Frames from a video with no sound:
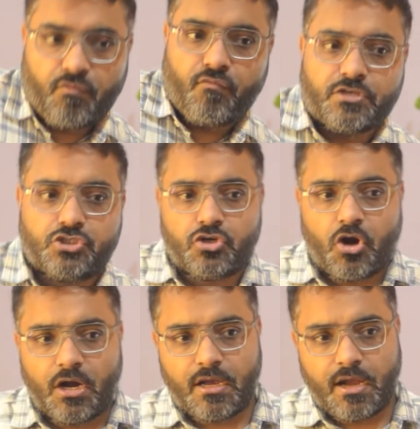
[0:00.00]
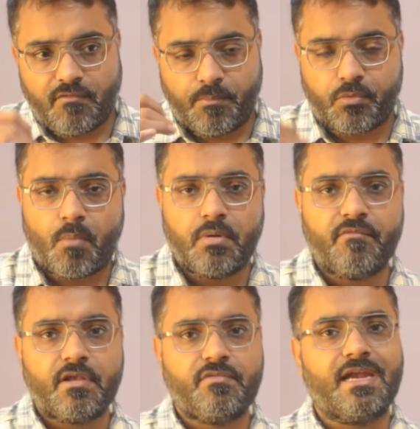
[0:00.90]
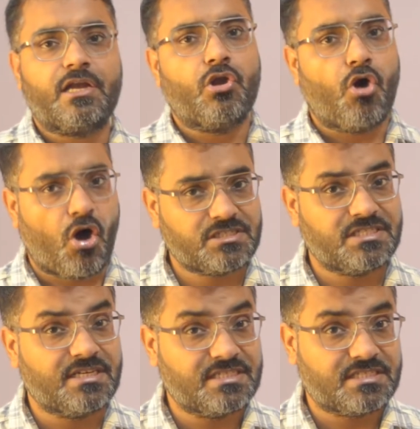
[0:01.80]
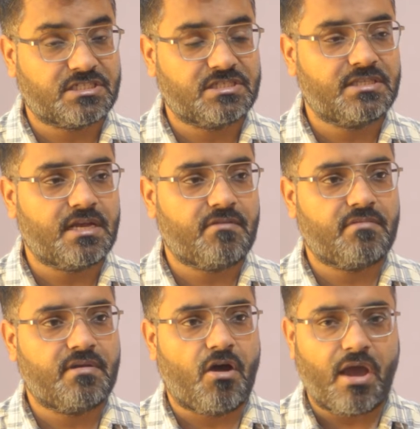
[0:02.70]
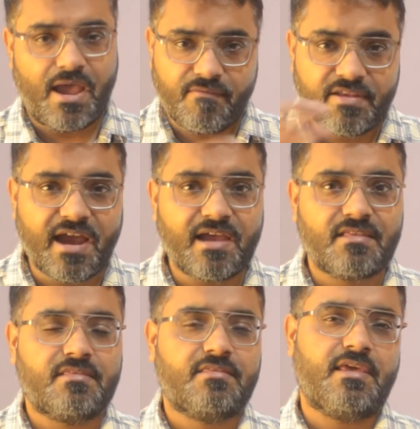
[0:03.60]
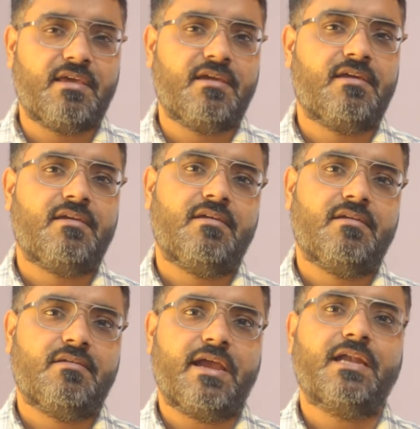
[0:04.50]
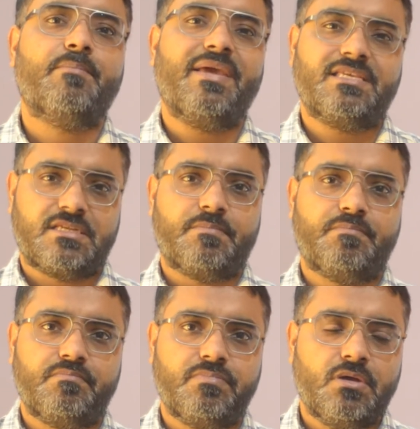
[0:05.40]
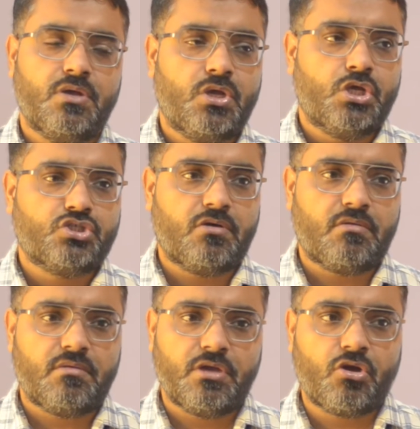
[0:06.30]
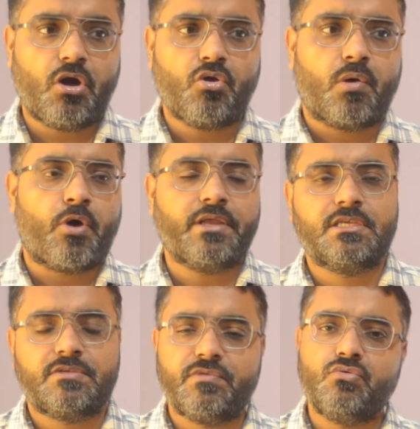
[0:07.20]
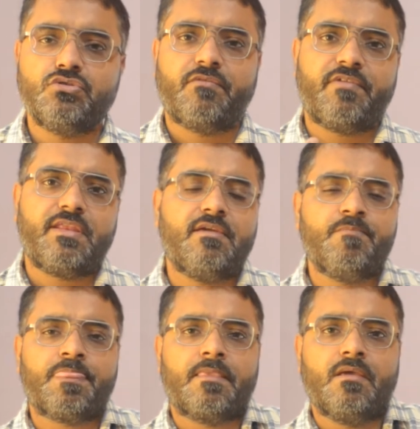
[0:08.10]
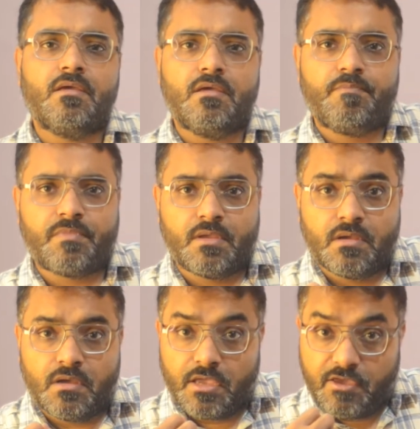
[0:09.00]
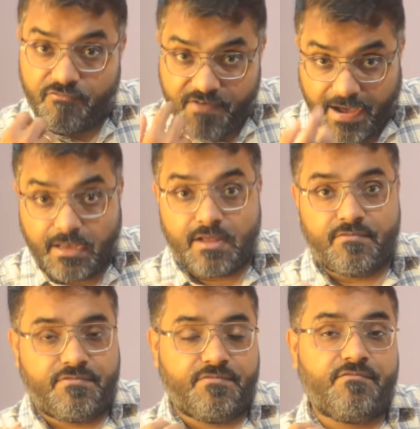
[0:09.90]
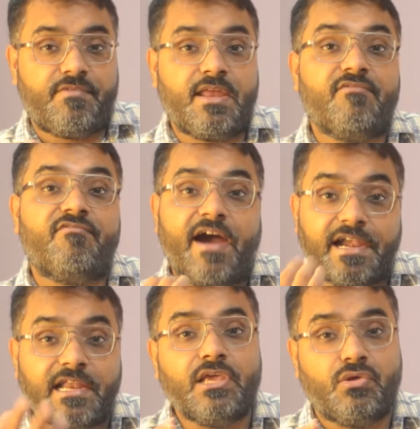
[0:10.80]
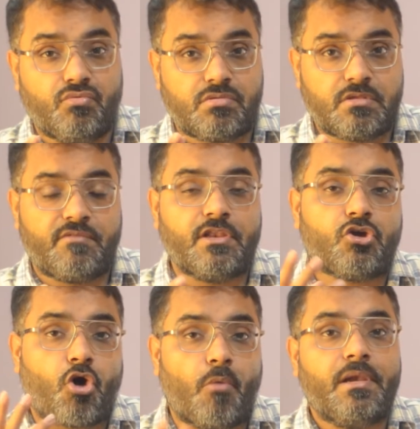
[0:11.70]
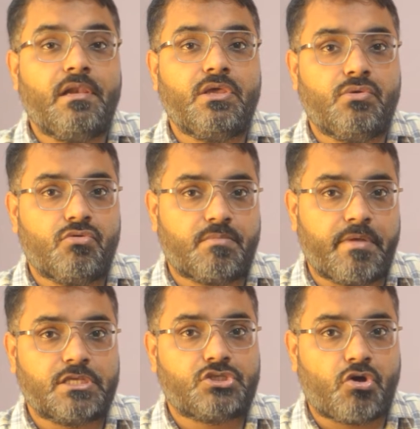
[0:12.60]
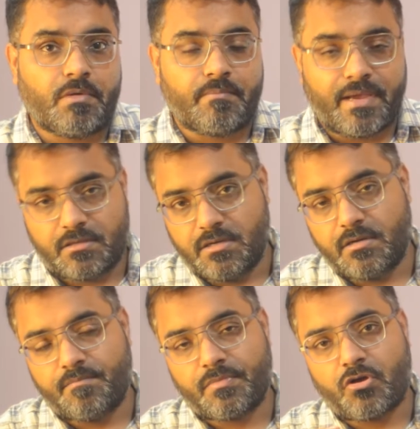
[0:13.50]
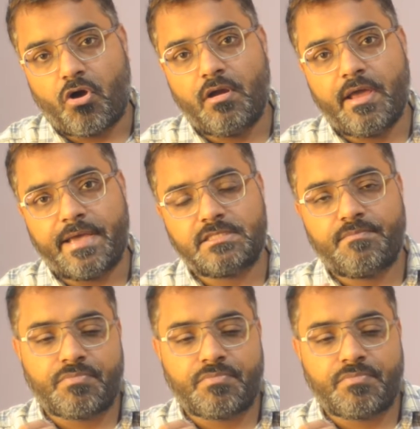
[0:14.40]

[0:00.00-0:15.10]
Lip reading: we should not have a problem where we get lost in the discussion, that everything get mixed up. So in order to avoid this, we use a very effective, very widely used and very commonly used brainstorming method called as